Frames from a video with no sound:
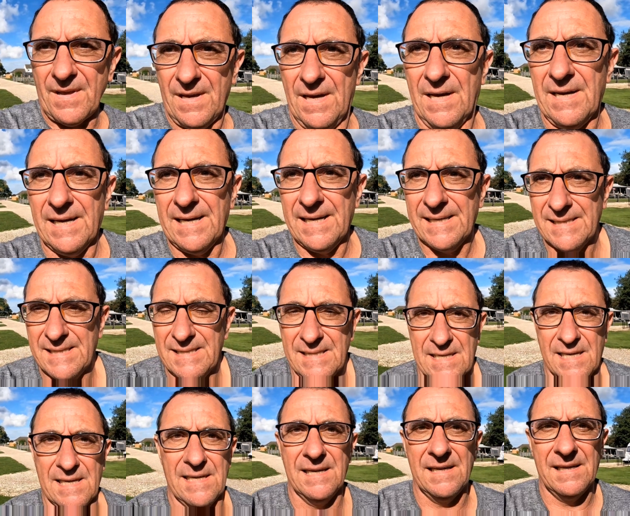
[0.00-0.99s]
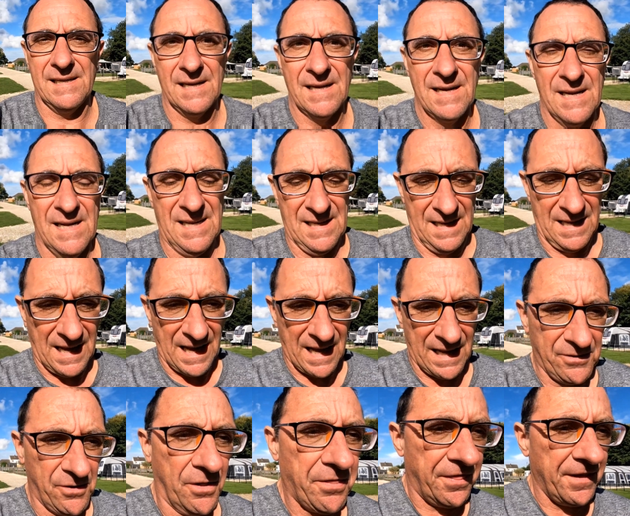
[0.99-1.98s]
And
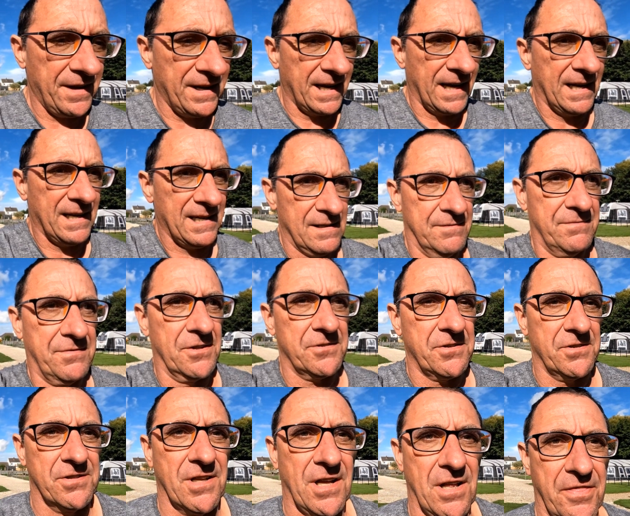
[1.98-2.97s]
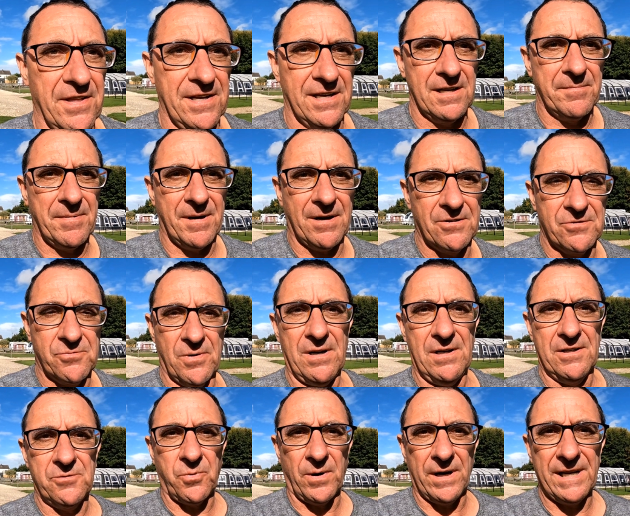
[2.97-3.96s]
another thing I've got to start thinking about as well
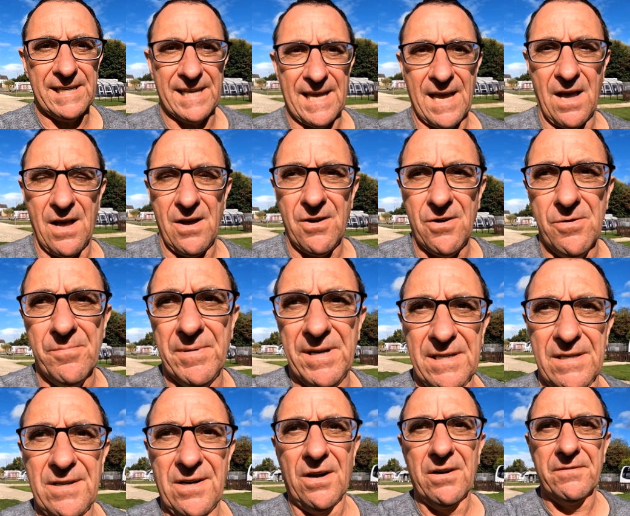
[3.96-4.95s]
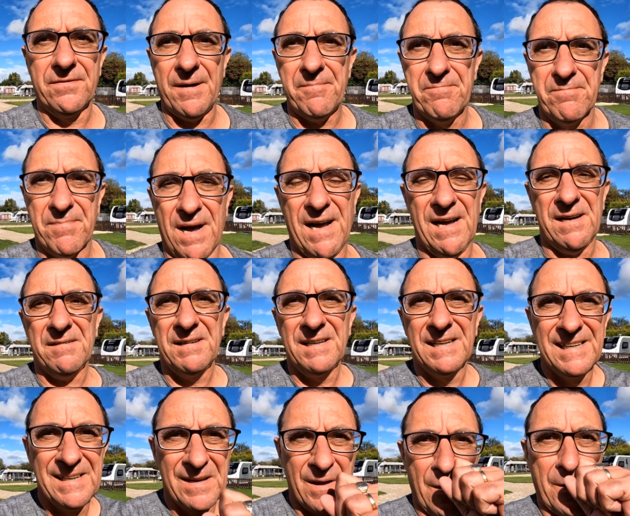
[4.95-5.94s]
is when I get home in November,
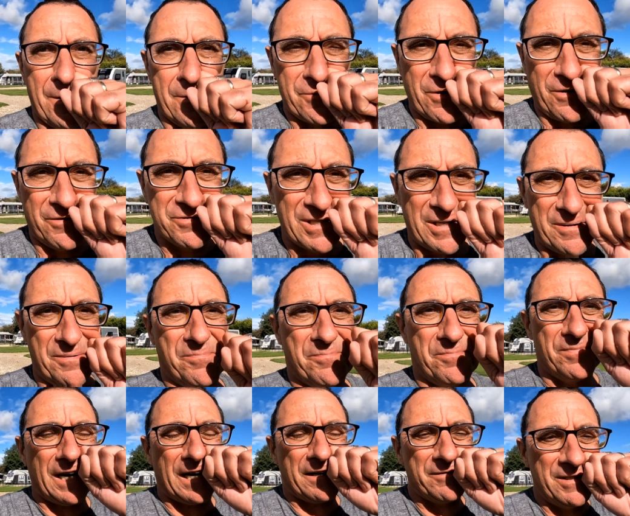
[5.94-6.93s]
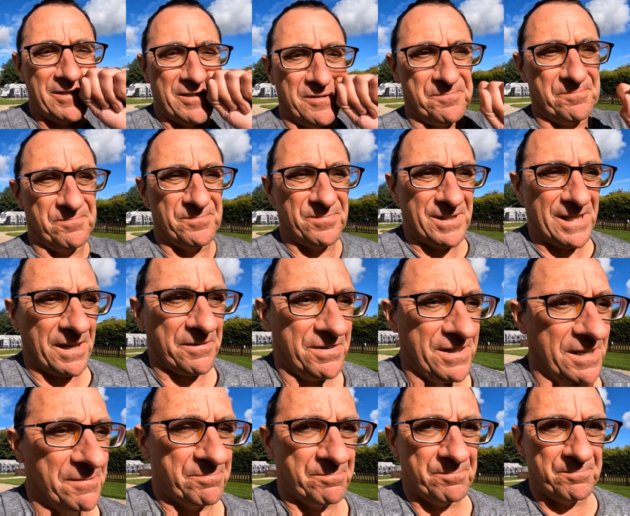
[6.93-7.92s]
so obviously having a,
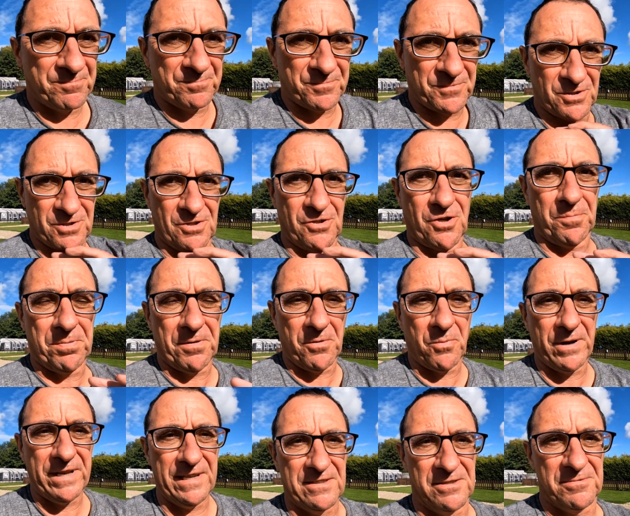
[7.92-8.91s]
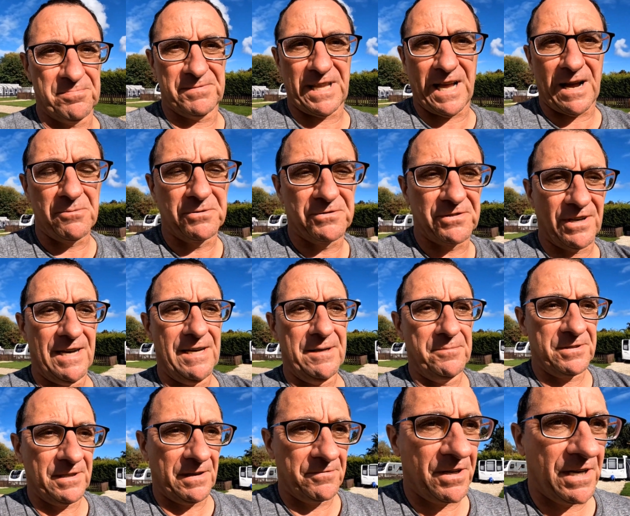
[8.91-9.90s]
definitely a couple of weeks
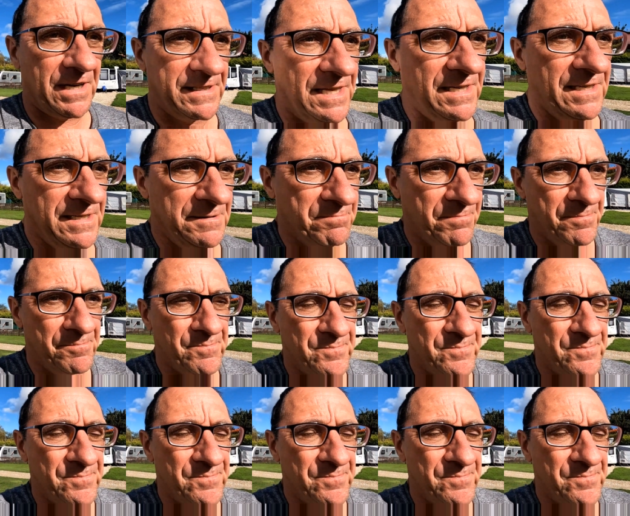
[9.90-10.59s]
downtime, so I've not had any